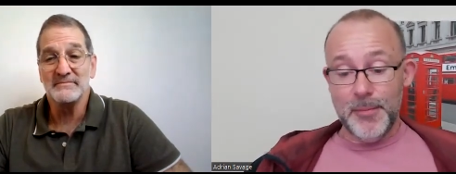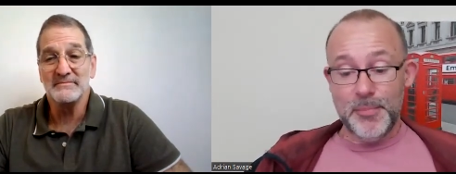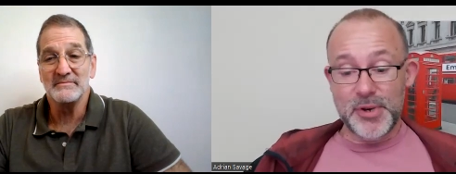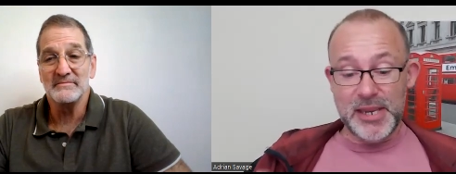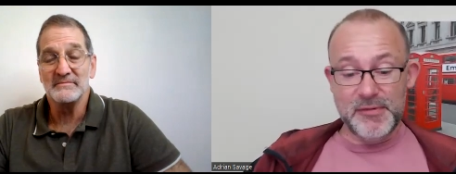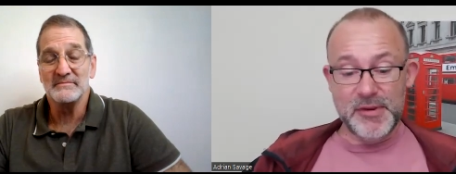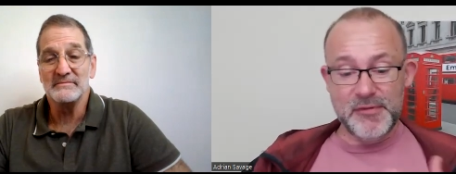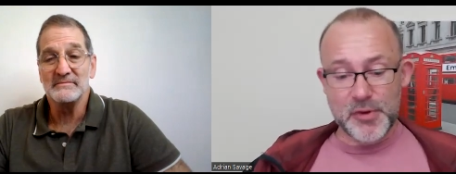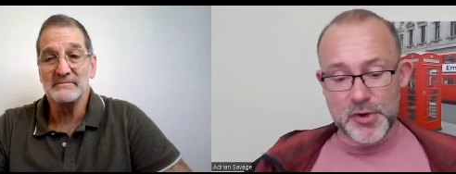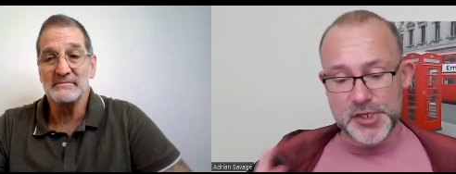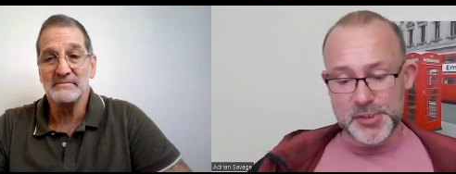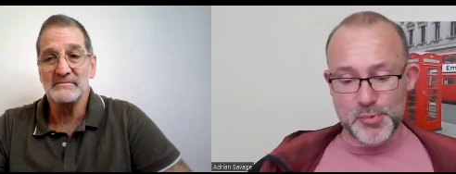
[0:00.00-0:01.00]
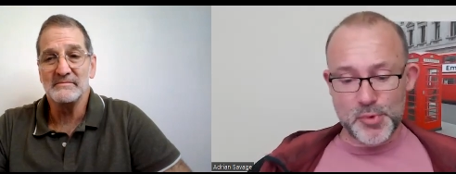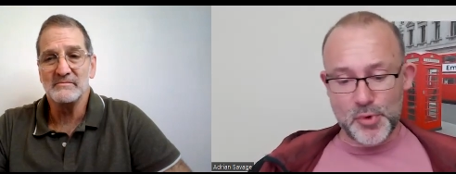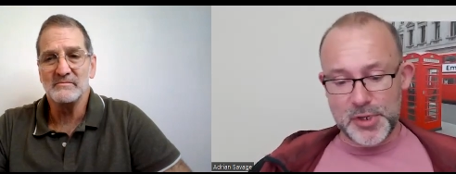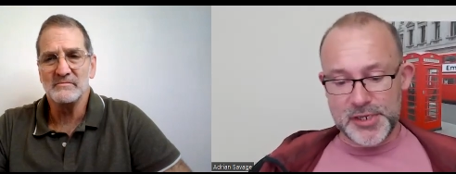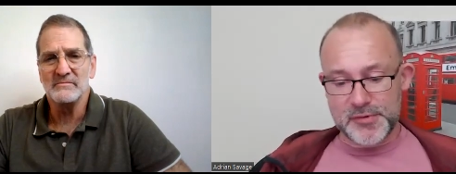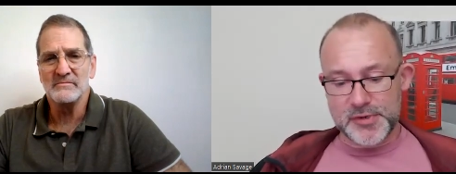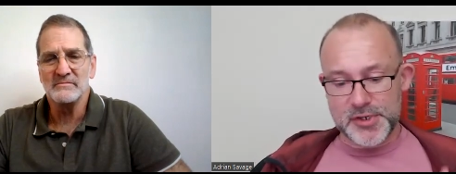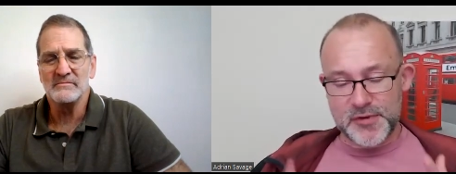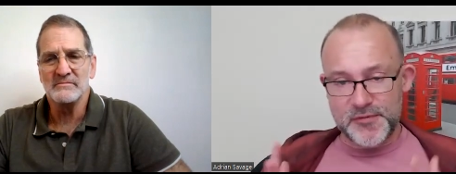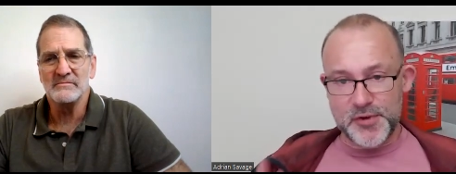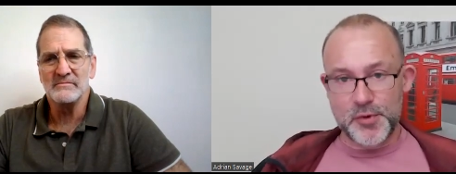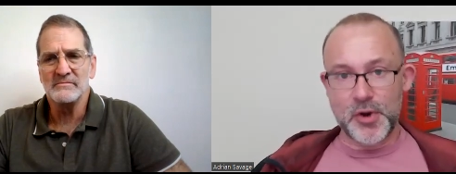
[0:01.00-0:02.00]
Speaker 1: But even if you've got a small list of just
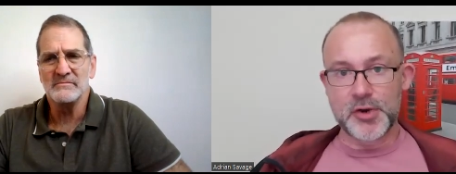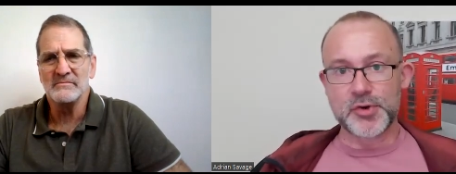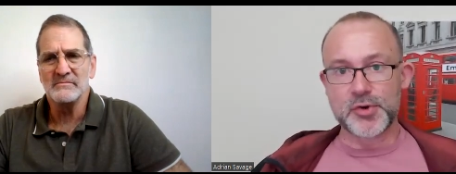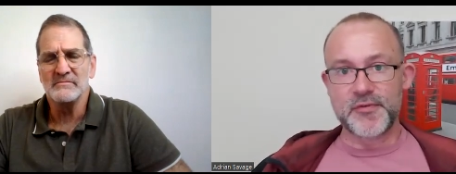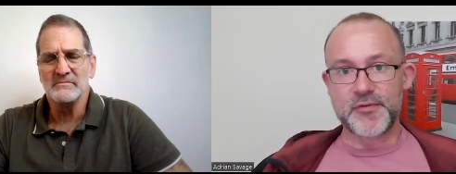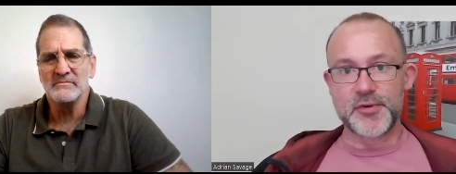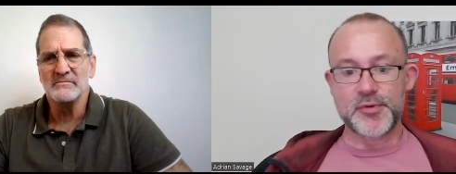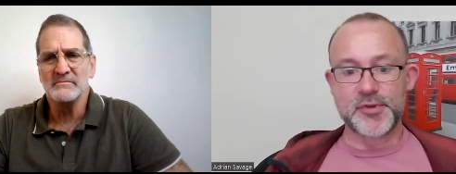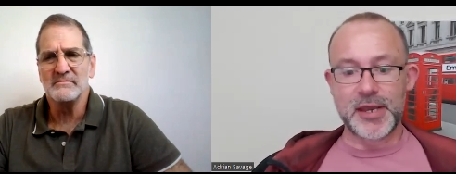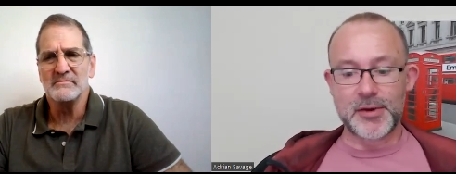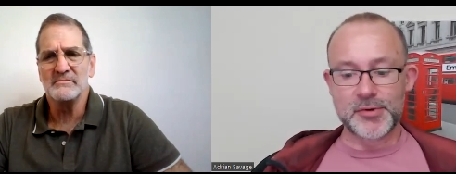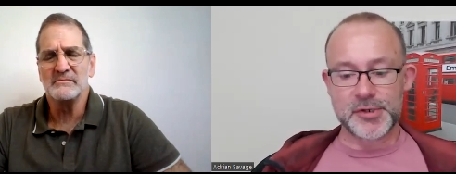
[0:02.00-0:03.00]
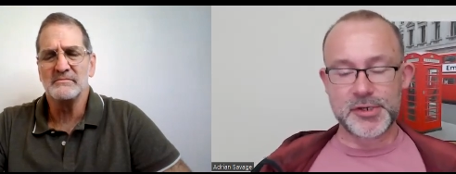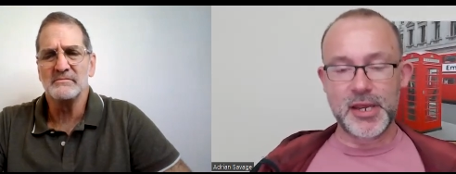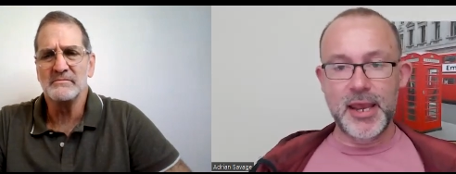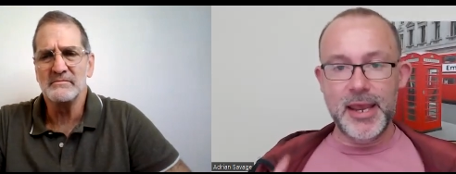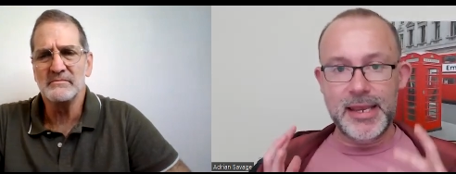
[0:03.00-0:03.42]
a few hundred or a few thousand,